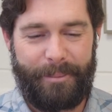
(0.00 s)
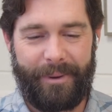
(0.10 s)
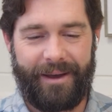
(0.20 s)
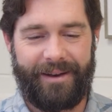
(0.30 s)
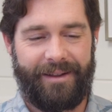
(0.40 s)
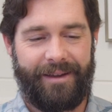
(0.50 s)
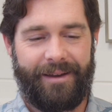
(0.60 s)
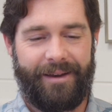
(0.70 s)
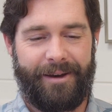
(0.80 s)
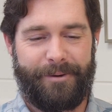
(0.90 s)
but
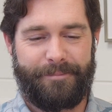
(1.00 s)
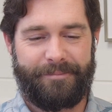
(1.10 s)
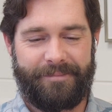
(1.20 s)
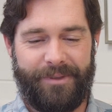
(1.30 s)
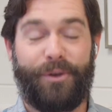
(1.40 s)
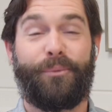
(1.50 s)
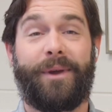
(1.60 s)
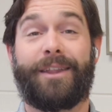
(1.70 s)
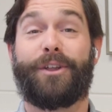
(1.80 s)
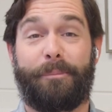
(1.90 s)
we
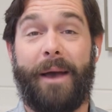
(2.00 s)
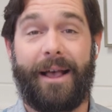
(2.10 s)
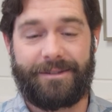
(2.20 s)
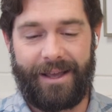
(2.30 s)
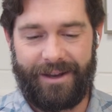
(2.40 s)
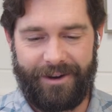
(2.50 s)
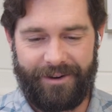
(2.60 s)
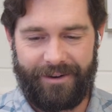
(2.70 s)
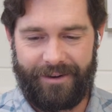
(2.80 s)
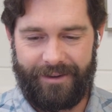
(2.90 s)
can look past that here.